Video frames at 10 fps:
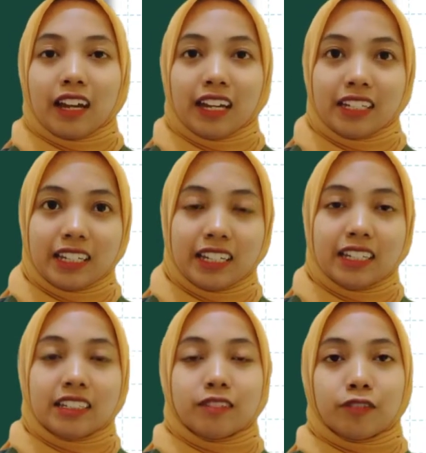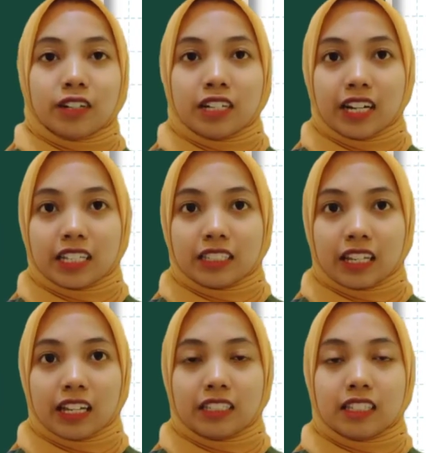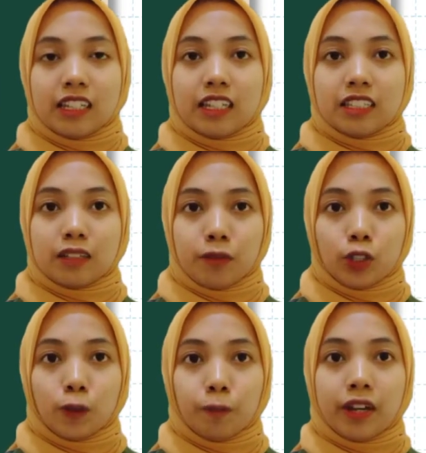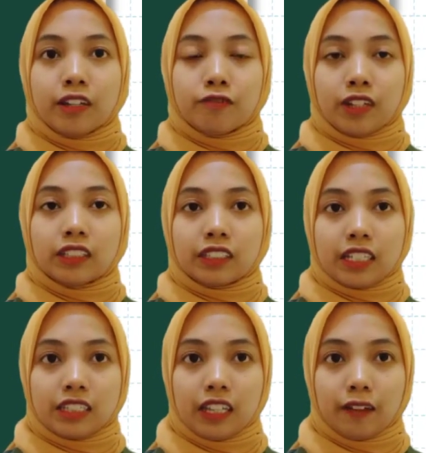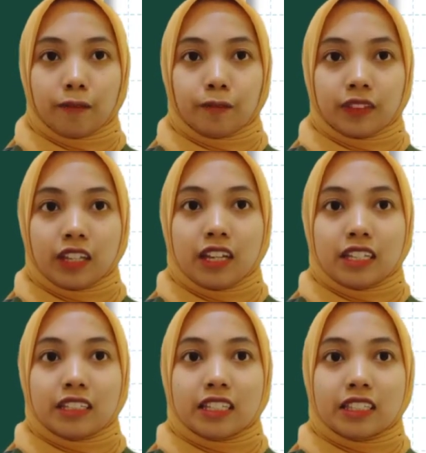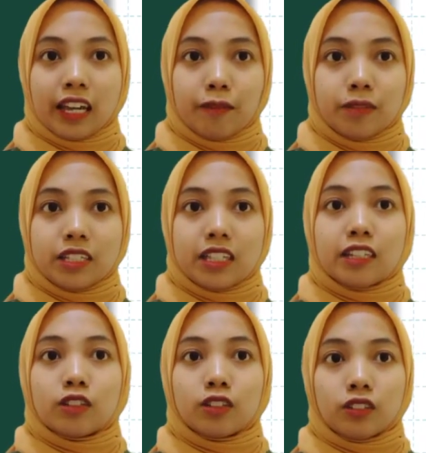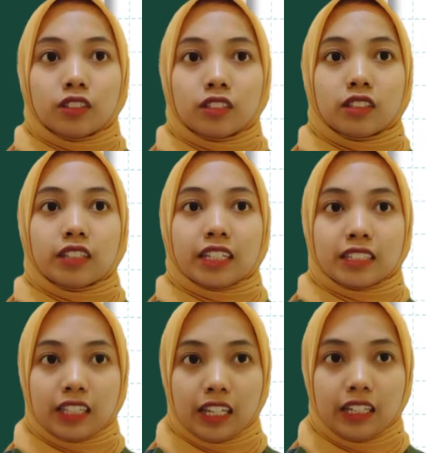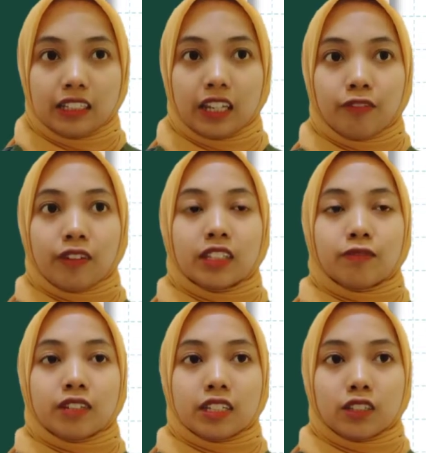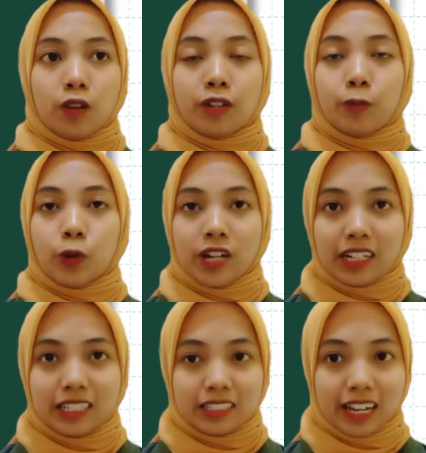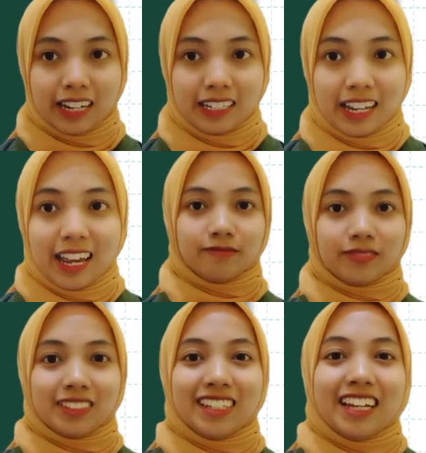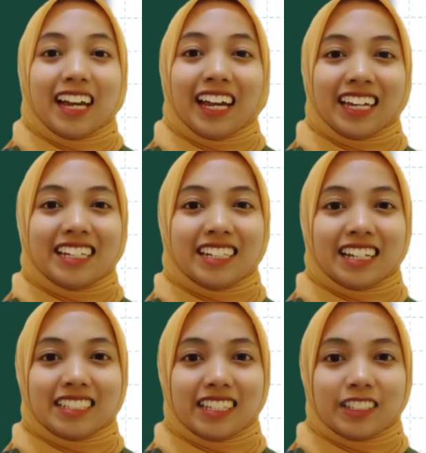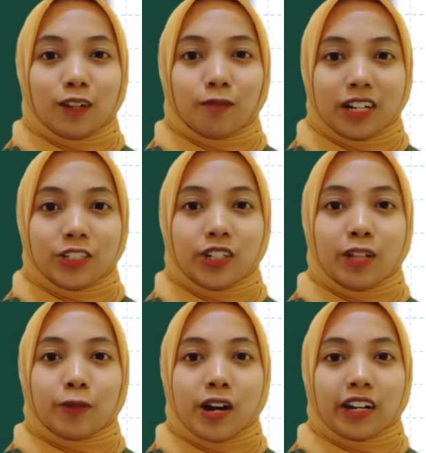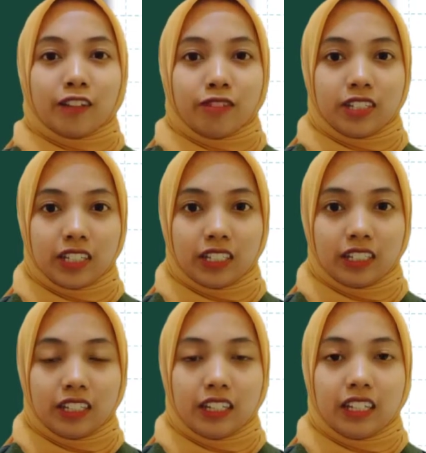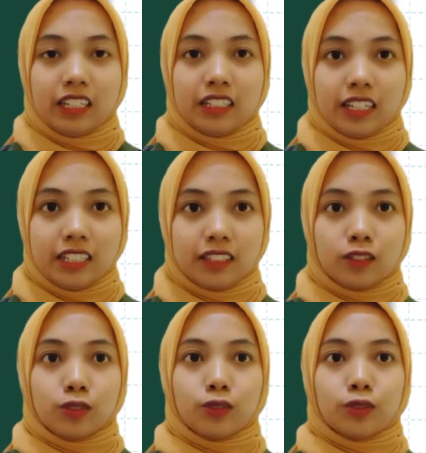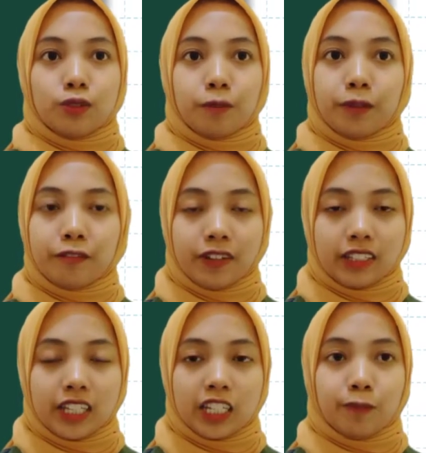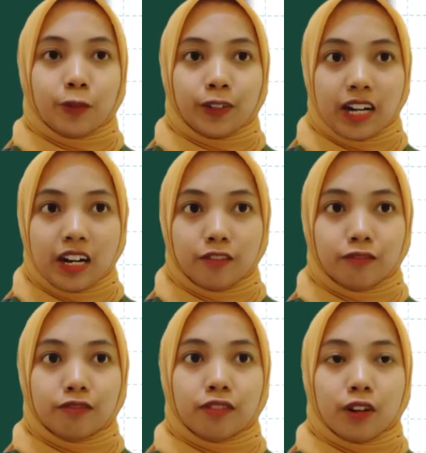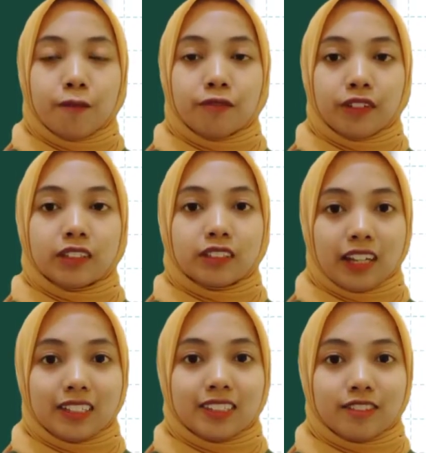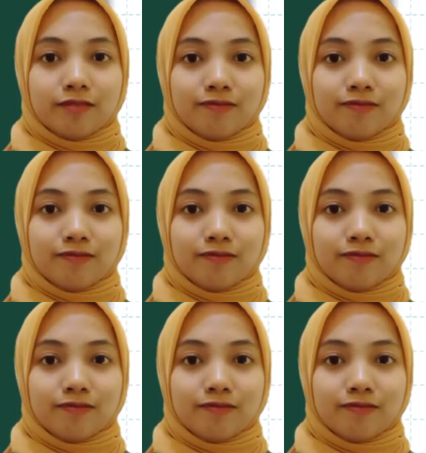And then for the next stage is about main field testing. This step includes testing the effectiveness of the product design. And the last is operational product revision. It is to perfecting the product from field test.